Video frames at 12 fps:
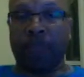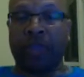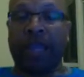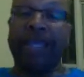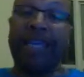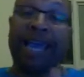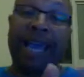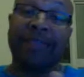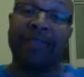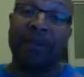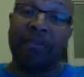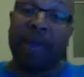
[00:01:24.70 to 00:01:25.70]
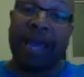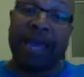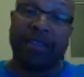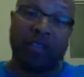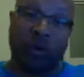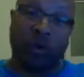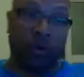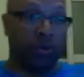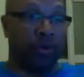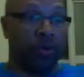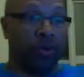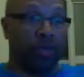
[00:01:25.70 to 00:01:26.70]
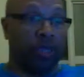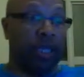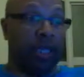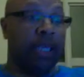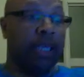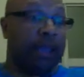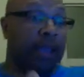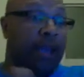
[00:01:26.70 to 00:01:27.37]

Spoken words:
And he has compassion on her. He